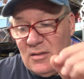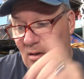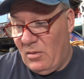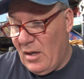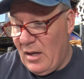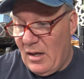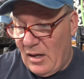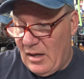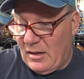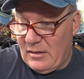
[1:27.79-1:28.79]
So
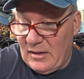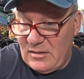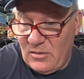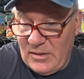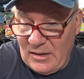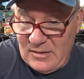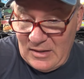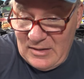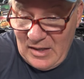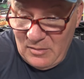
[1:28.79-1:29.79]
uh, let's go down to
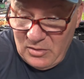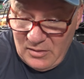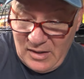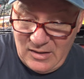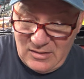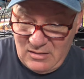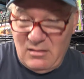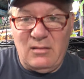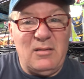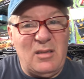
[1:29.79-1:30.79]
the table, and it's a
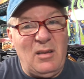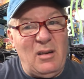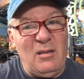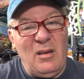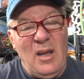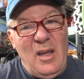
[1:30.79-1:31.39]
good start